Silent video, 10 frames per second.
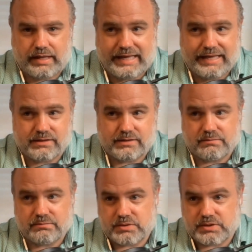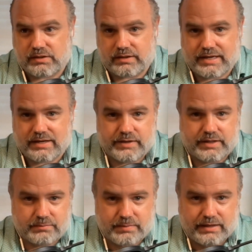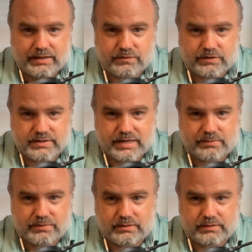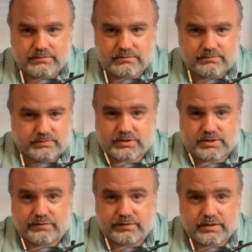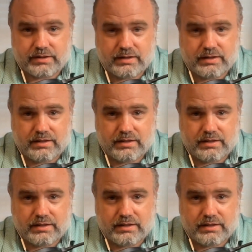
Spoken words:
As Silicon Valley Bank, for example, discovered,